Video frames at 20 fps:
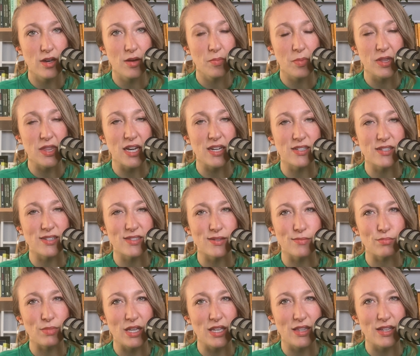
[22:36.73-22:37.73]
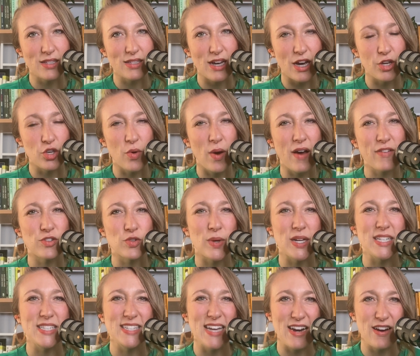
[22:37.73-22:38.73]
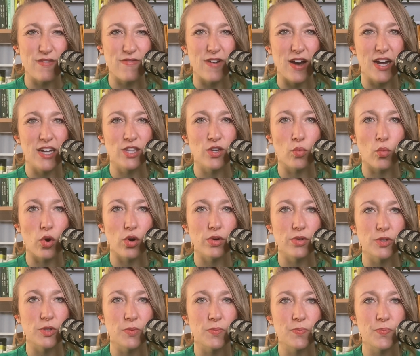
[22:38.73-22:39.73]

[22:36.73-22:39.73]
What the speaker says: But that doesn't mean that's how you have to identify in the world.